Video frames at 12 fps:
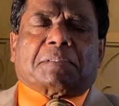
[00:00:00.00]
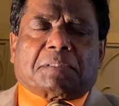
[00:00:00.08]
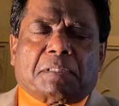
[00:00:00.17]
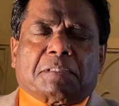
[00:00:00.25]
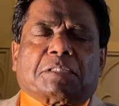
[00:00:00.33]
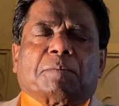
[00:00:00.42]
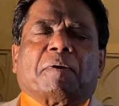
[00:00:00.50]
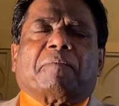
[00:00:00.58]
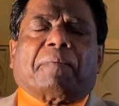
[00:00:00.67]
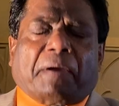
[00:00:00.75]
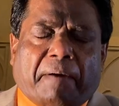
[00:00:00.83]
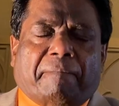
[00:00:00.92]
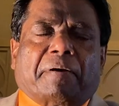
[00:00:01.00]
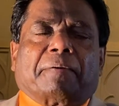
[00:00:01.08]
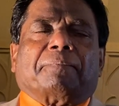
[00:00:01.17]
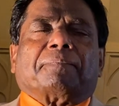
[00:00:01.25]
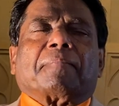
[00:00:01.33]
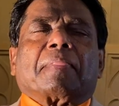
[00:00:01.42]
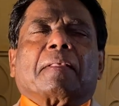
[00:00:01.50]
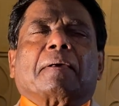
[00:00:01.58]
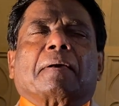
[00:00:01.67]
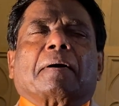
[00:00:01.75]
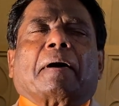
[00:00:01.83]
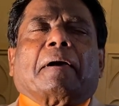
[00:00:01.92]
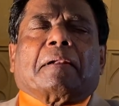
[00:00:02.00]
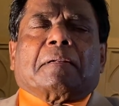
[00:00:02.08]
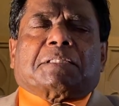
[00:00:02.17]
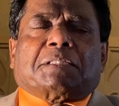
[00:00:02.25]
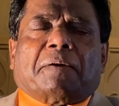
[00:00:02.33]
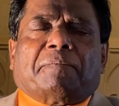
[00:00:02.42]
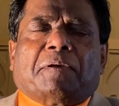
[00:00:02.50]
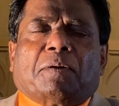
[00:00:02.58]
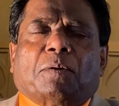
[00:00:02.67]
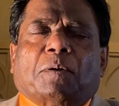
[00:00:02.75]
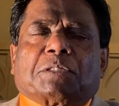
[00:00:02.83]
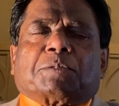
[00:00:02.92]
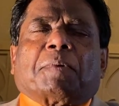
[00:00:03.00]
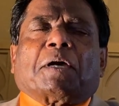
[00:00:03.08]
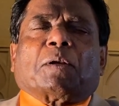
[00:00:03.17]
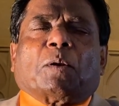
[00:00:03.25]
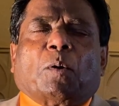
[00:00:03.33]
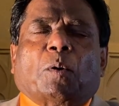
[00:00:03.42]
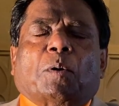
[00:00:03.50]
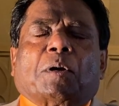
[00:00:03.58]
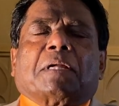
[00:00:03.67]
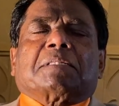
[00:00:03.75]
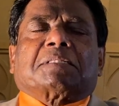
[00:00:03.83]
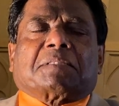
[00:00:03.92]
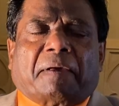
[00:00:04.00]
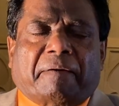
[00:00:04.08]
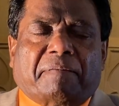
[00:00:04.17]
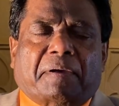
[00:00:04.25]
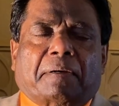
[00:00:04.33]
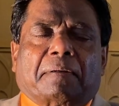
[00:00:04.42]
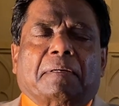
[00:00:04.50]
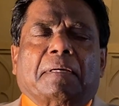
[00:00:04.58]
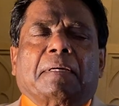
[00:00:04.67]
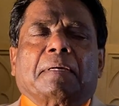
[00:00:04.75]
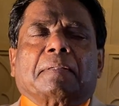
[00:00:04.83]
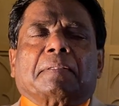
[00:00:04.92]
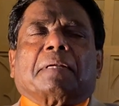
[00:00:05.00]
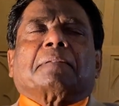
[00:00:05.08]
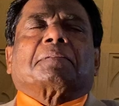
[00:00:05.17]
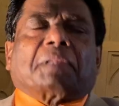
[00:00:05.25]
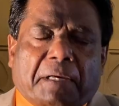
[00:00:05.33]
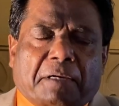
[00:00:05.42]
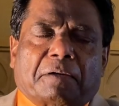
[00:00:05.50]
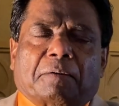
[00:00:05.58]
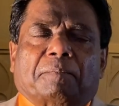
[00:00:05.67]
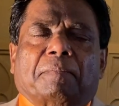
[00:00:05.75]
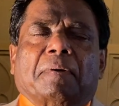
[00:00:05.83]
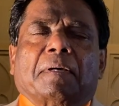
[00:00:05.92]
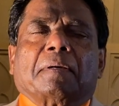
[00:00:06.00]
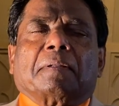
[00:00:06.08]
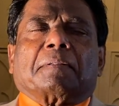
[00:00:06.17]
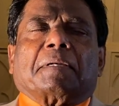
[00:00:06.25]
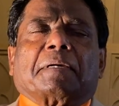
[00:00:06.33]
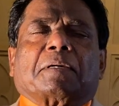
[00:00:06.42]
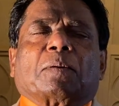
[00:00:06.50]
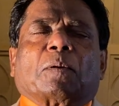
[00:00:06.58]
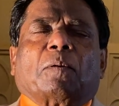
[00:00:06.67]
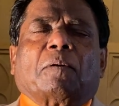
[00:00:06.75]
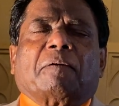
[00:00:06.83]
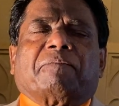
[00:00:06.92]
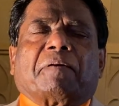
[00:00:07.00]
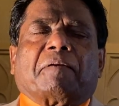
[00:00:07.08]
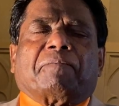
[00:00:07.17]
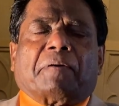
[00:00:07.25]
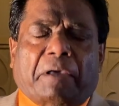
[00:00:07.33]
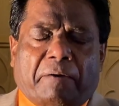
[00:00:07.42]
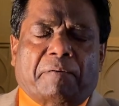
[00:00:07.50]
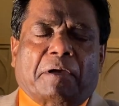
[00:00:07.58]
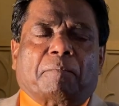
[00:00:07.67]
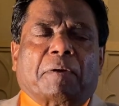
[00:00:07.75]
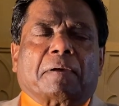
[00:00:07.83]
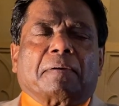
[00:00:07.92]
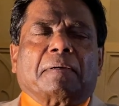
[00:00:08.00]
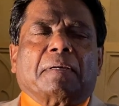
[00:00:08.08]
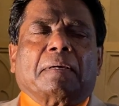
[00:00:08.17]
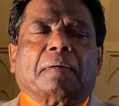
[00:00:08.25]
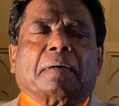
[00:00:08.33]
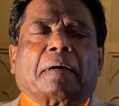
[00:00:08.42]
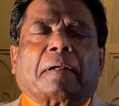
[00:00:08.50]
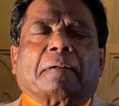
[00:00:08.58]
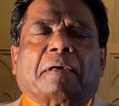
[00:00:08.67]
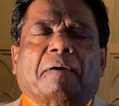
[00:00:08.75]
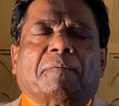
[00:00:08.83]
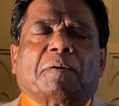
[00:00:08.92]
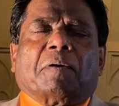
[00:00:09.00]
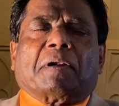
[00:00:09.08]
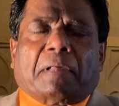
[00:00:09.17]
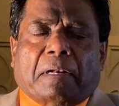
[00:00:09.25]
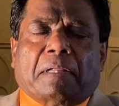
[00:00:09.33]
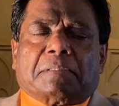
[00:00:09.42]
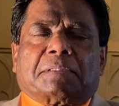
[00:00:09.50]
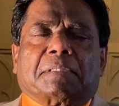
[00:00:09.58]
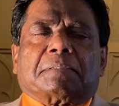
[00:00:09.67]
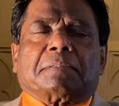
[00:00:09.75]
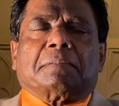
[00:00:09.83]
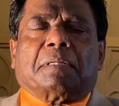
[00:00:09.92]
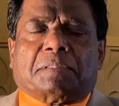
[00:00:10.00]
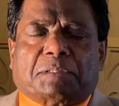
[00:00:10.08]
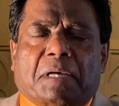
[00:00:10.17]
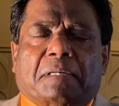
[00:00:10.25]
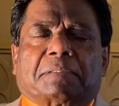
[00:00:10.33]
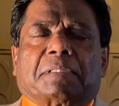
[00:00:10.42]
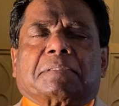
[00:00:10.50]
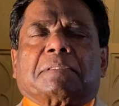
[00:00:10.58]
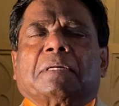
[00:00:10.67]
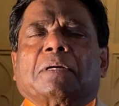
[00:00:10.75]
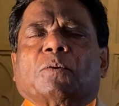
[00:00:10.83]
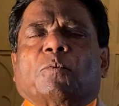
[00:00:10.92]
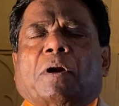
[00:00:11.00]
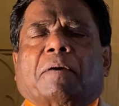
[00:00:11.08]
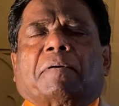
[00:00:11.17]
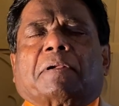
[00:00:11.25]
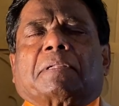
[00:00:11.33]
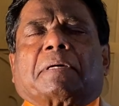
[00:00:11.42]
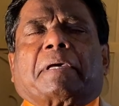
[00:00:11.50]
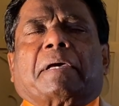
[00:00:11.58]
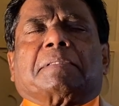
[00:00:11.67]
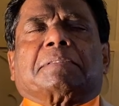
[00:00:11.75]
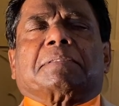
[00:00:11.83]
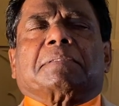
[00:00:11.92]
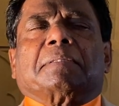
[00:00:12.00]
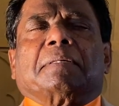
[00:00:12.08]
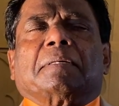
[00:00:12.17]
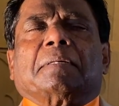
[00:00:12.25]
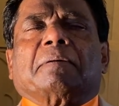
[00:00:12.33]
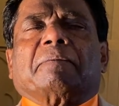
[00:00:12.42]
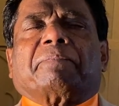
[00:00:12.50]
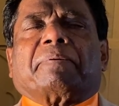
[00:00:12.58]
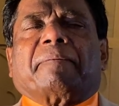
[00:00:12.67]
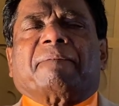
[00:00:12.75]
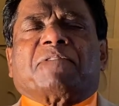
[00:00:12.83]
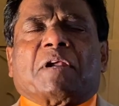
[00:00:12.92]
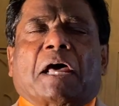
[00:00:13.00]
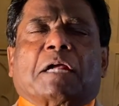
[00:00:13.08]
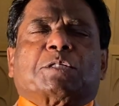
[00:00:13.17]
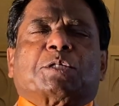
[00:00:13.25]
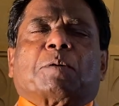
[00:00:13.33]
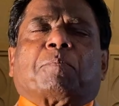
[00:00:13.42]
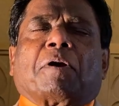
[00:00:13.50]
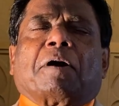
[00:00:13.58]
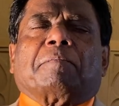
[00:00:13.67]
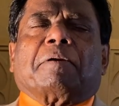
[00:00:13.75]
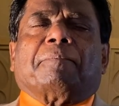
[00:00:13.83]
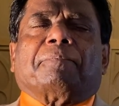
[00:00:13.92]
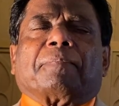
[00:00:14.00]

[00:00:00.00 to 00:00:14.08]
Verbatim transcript: sins to be forgiven. I receive you as my Lord and Savior then thank you. Thank you, Lord, for forgiving me and give your illnesses, diseases, whatever the case, financial problem,